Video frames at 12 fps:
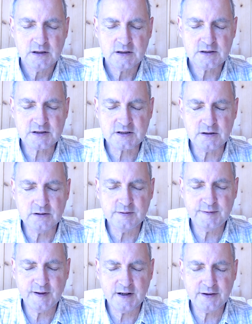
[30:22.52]
And so,
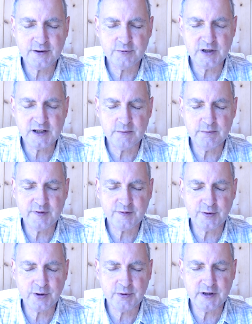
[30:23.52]
Father, we come
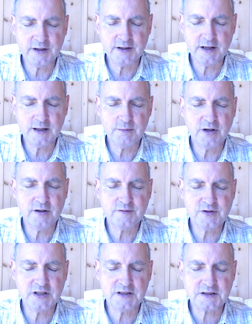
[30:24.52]
before you in the name of
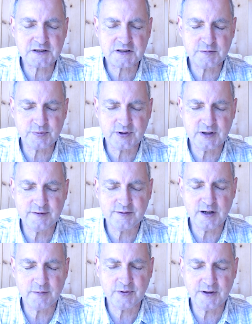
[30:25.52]
Jesus to pray
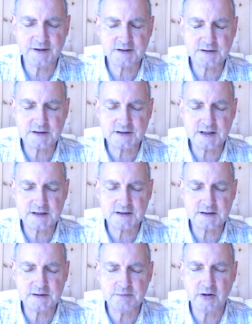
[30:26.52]
for our brothers and
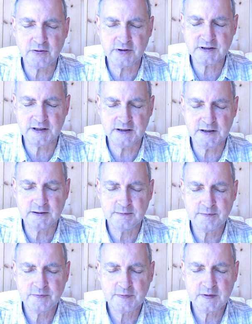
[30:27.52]
sisters in Mauritania.
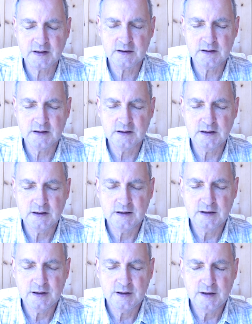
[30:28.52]

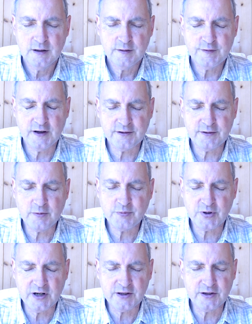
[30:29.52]
Father, I
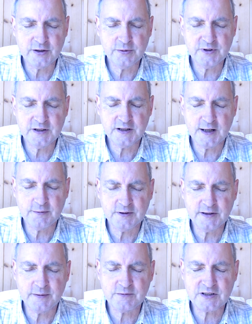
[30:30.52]
pray that you would enable
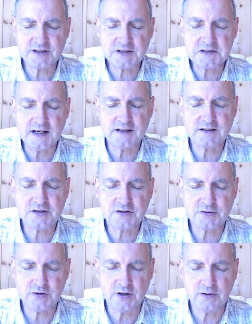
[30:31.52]
them to stand
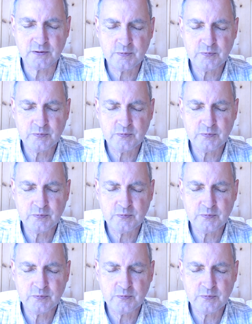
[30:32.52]
strong